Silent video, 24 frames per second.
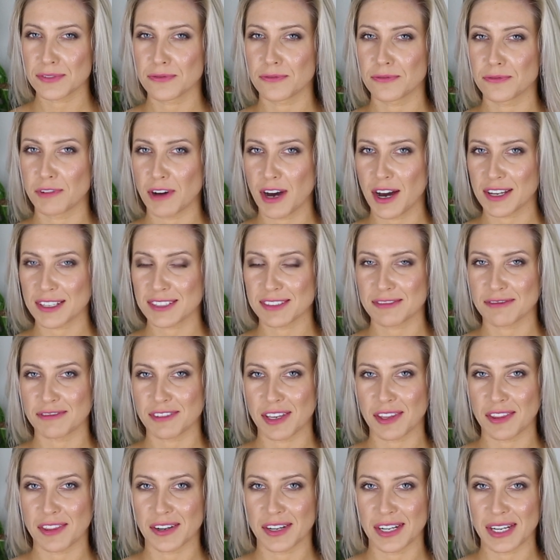fox
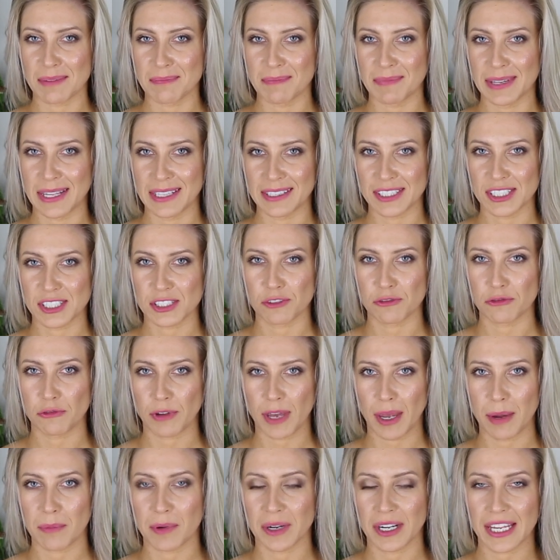feather embellished
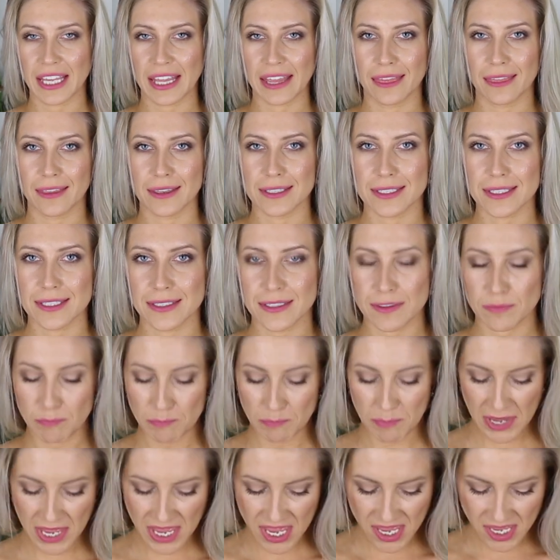fabric, and this
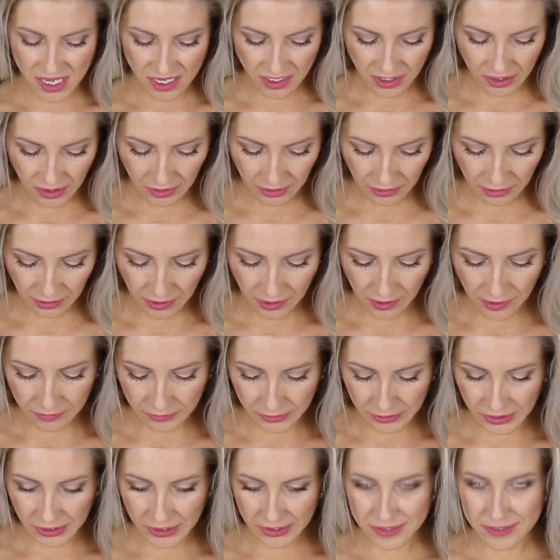pink
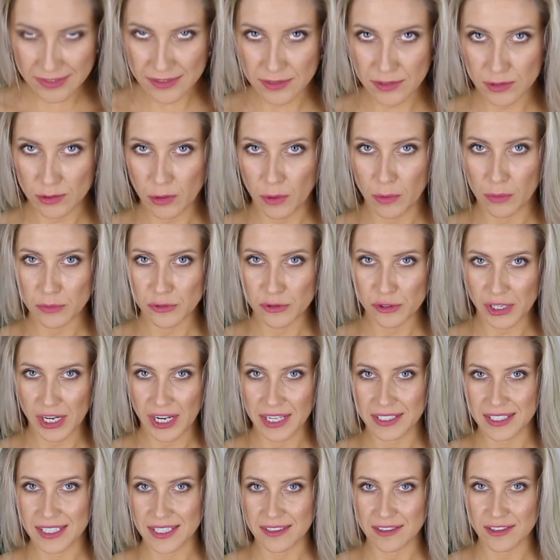color is so
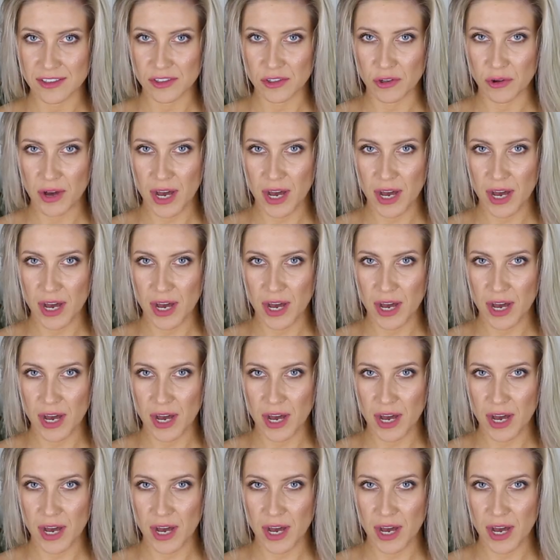trendy and so